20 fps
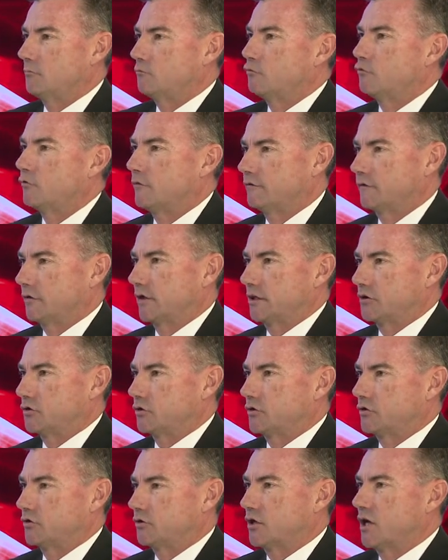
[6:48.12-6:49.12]

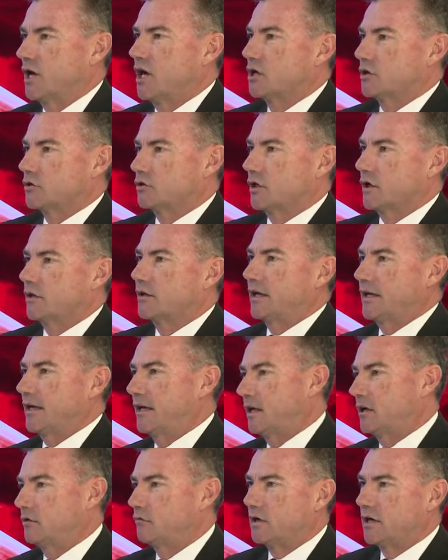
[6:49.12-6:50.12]
reflections. So the
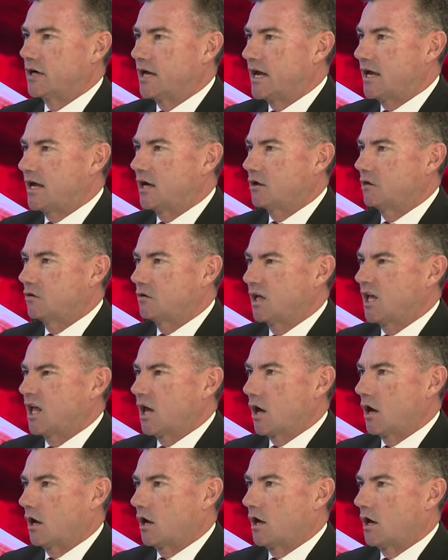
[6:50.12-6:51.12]
here and now,
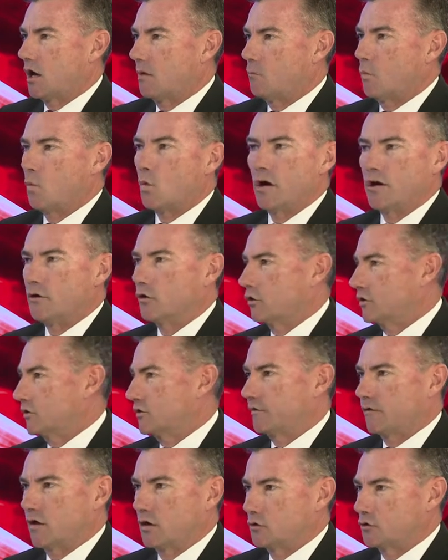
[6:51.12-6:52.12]
we're not as
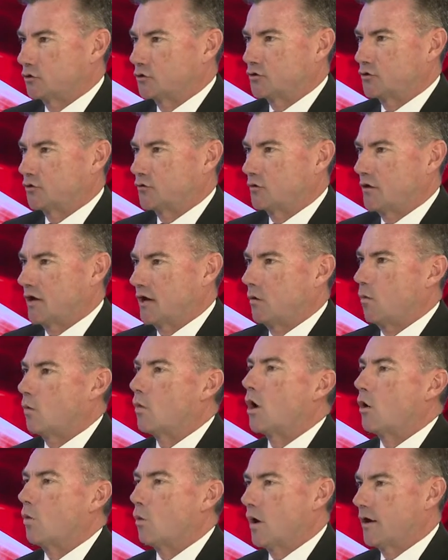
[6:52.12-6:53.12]
focused on that. Yeah.
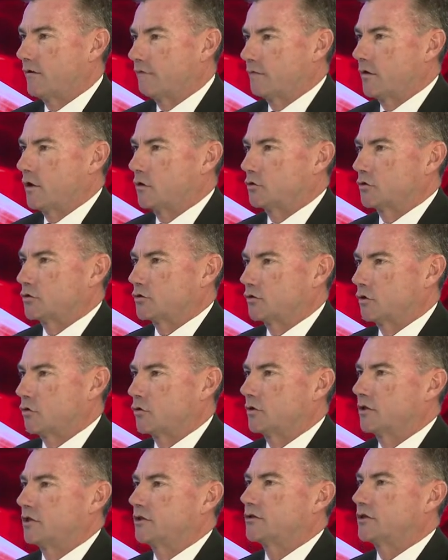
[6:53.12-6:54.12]
What we're focused
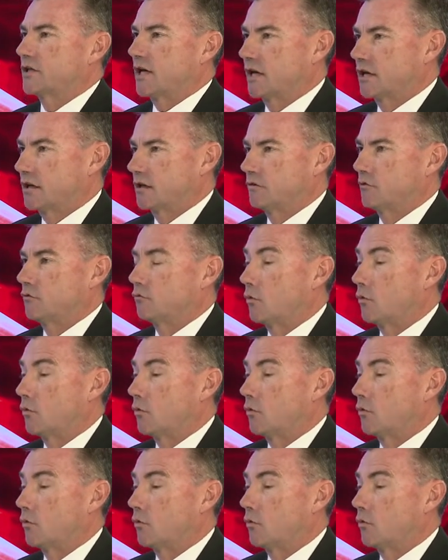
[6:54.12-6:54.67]
on is taking the